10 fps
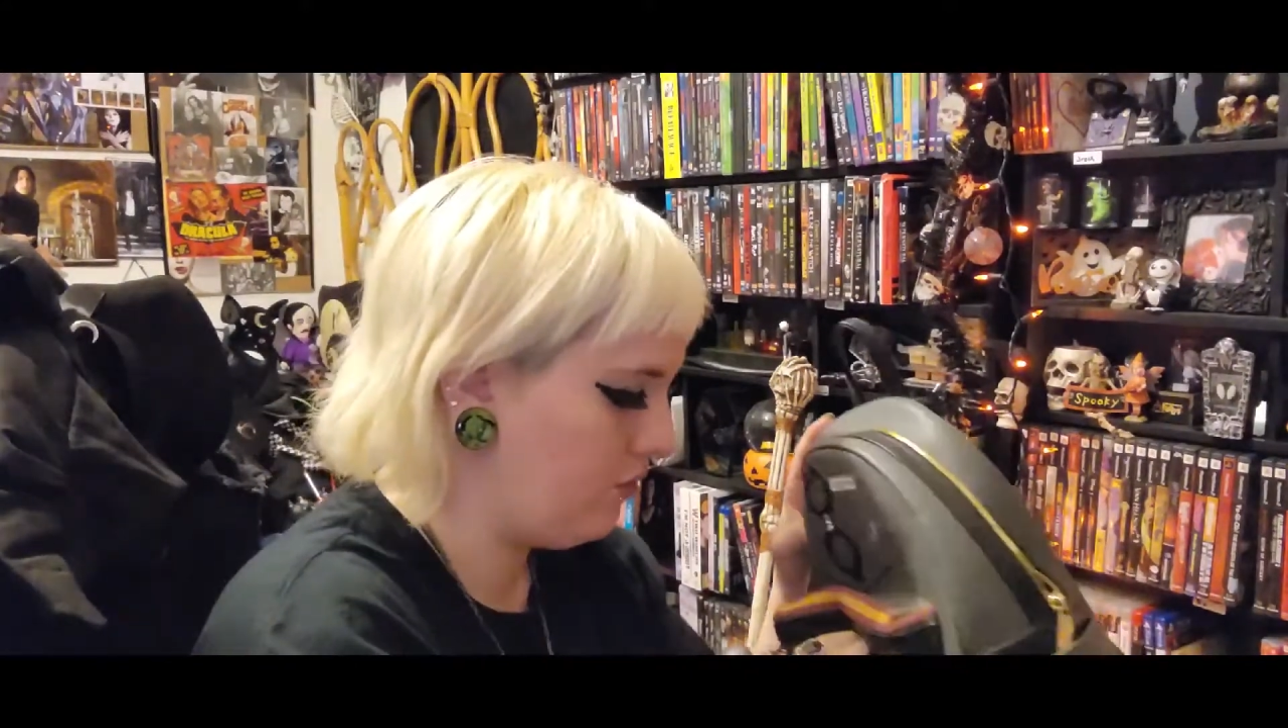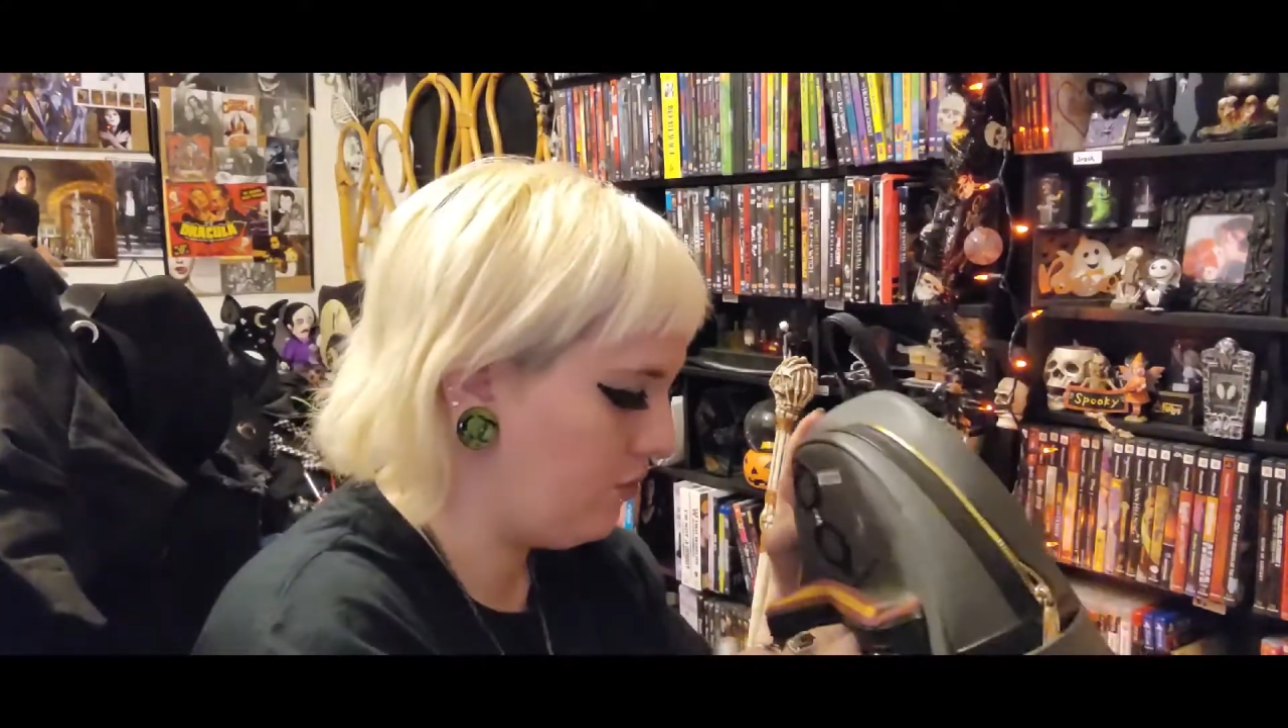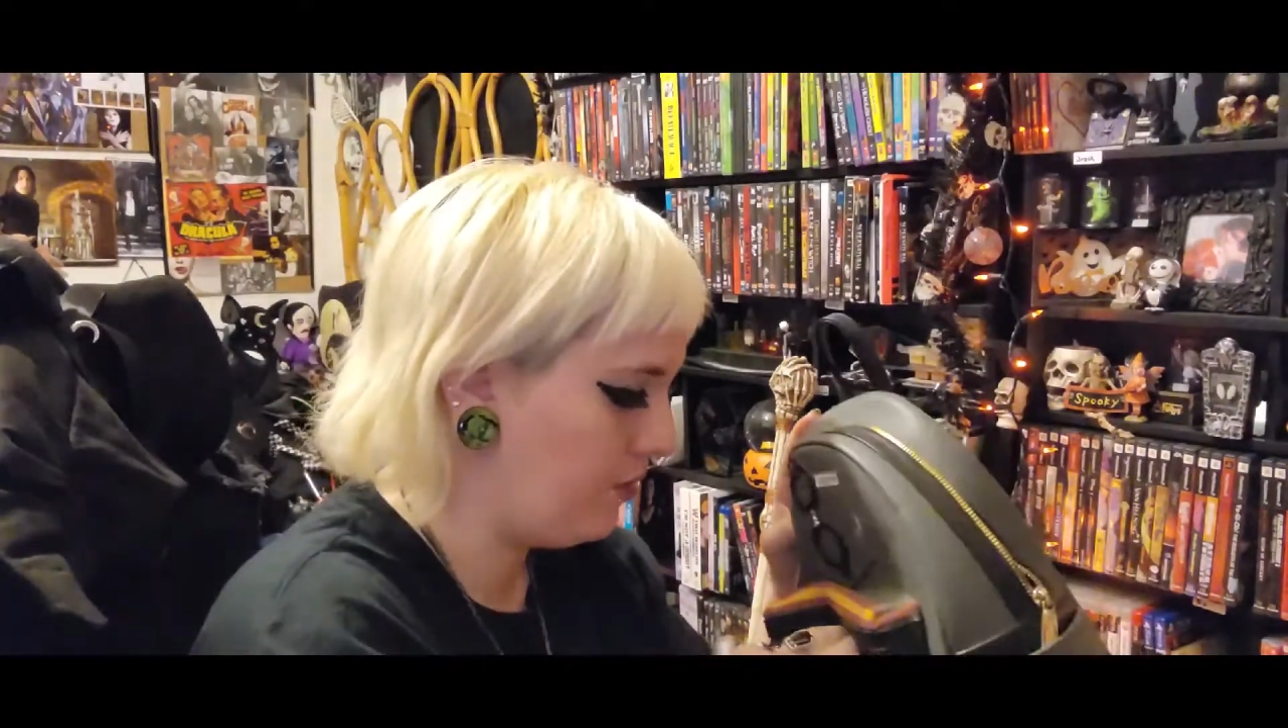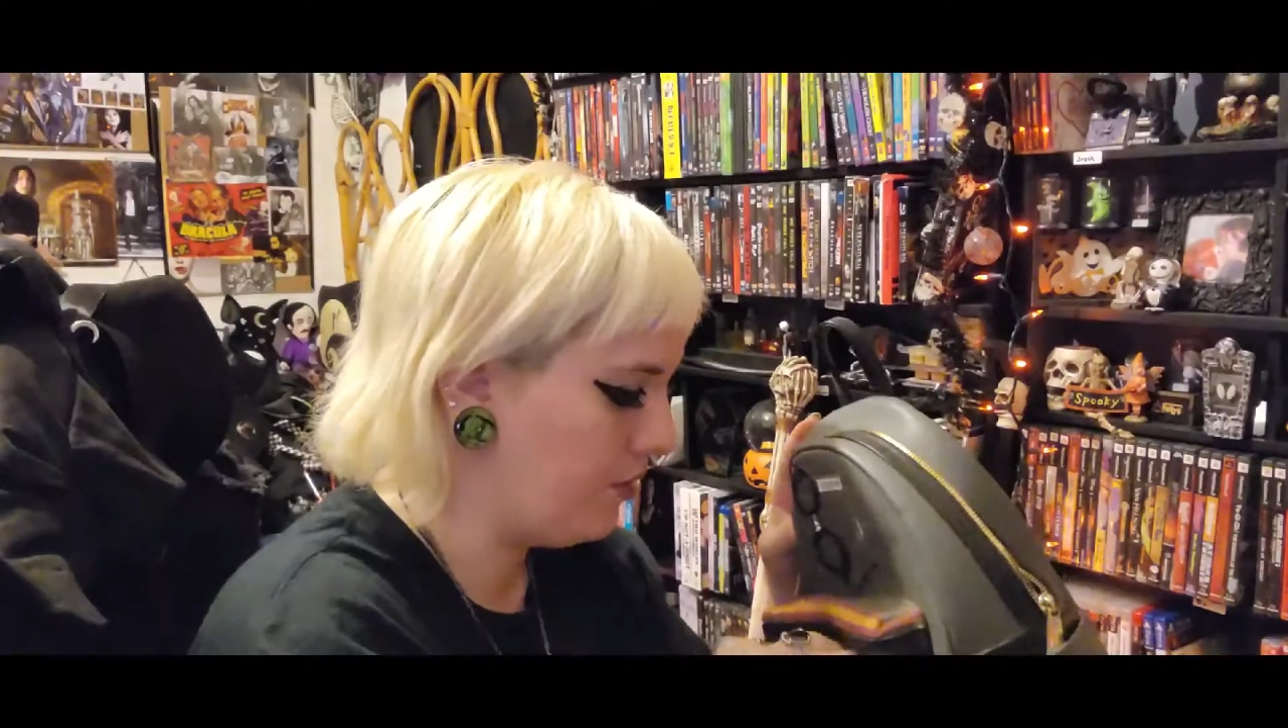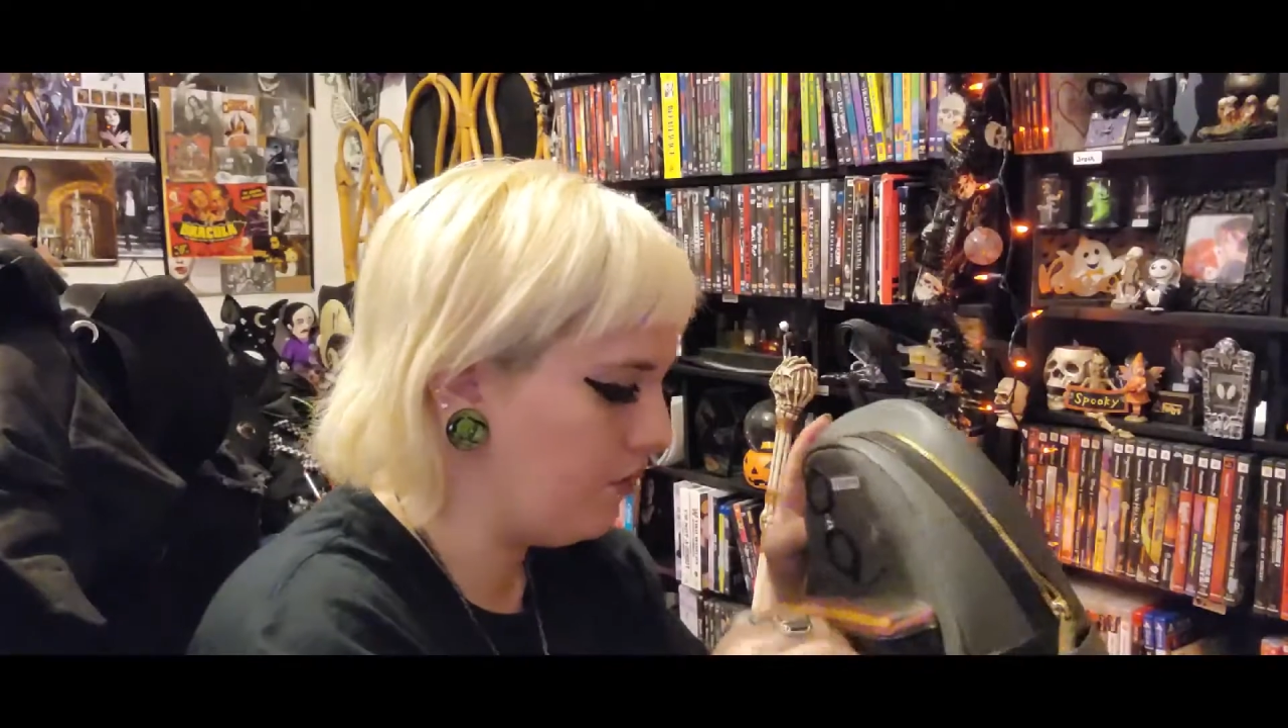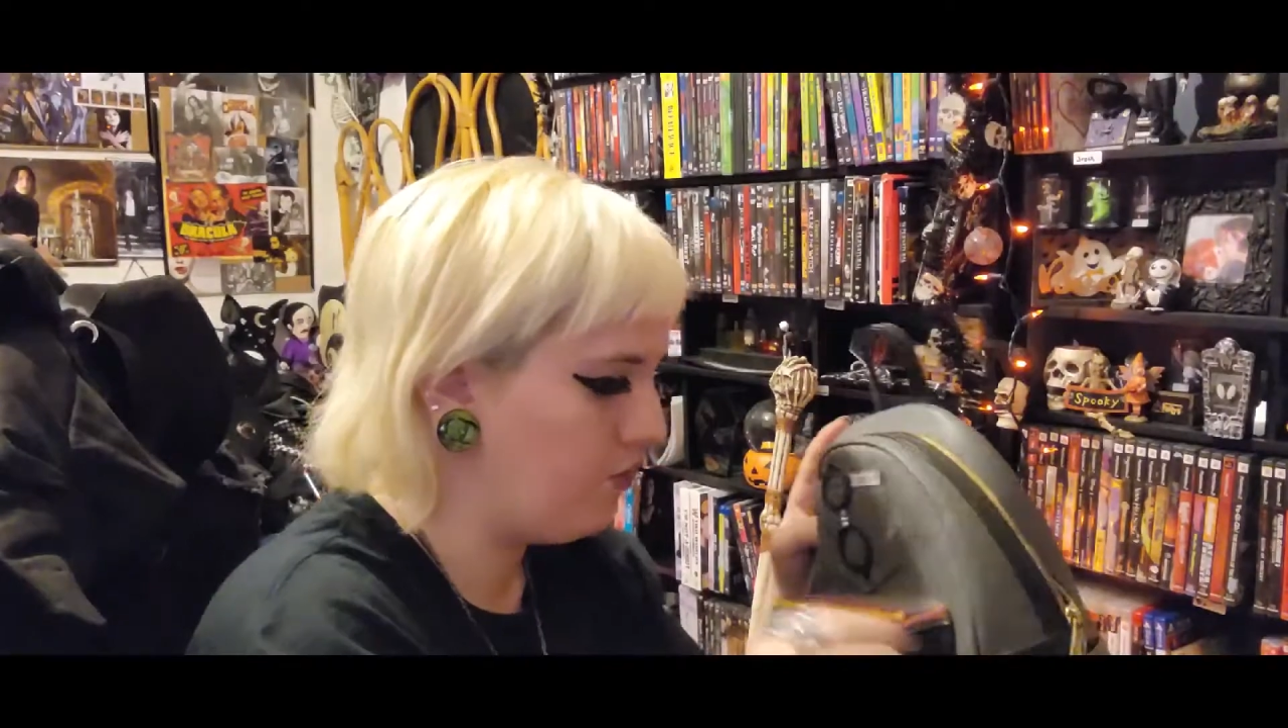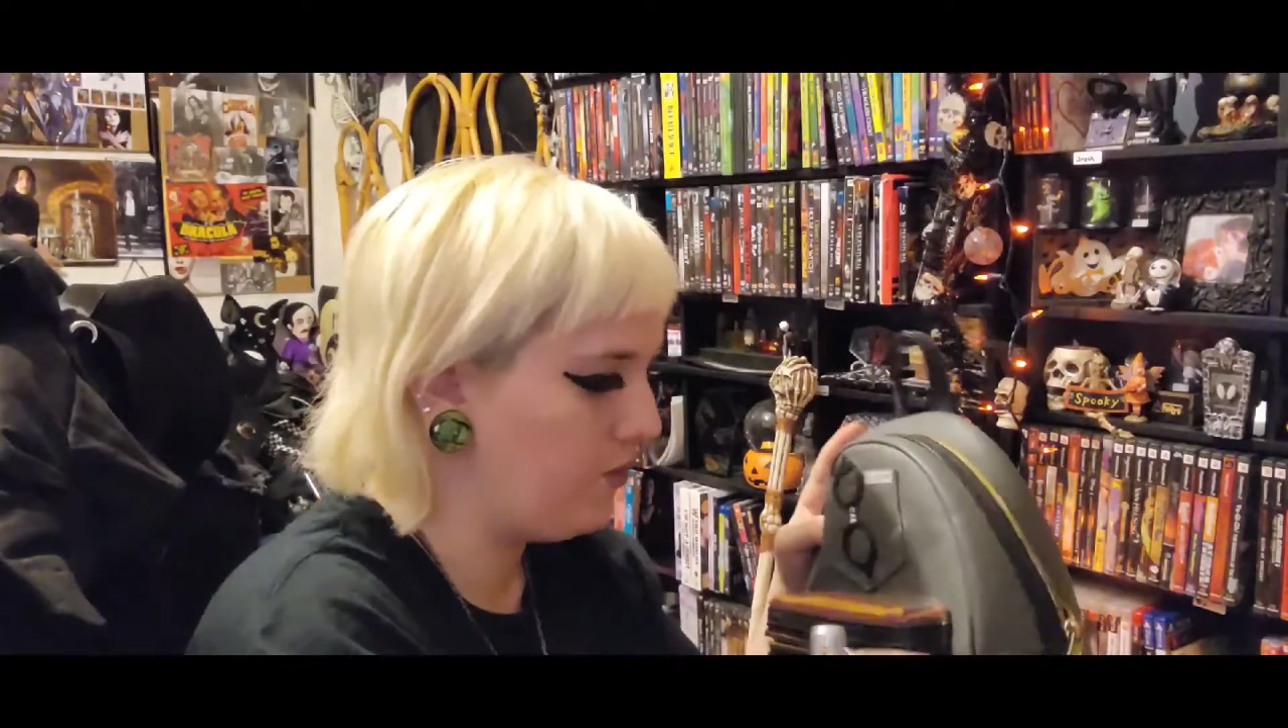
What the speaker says: know where it